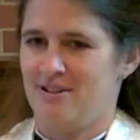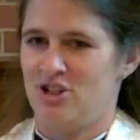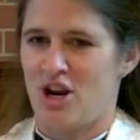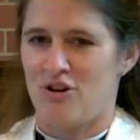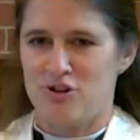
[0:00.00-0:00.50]

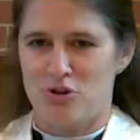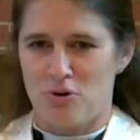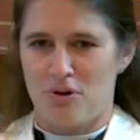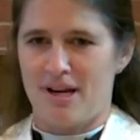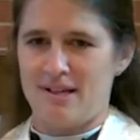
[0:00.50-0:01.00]
share
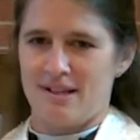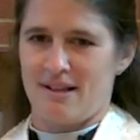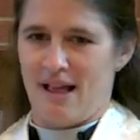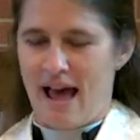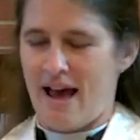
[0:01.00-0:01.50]
stories
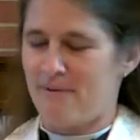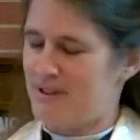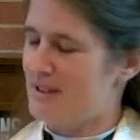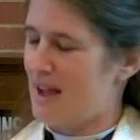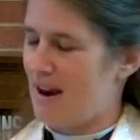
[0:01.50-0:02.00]
and
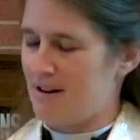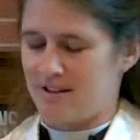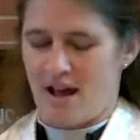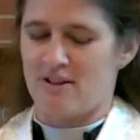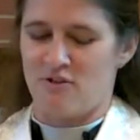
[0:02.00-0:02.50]
laughs and our
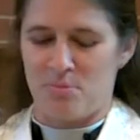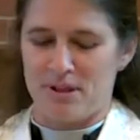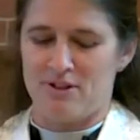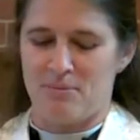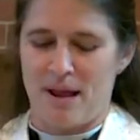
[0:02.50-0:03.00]
stash of
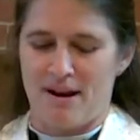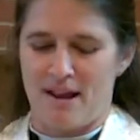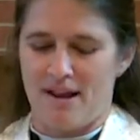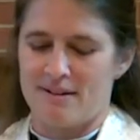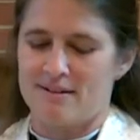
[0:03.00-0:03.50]
blister
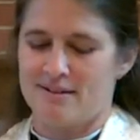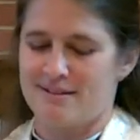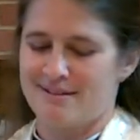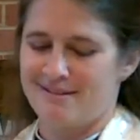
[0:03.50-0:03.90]
band-aids.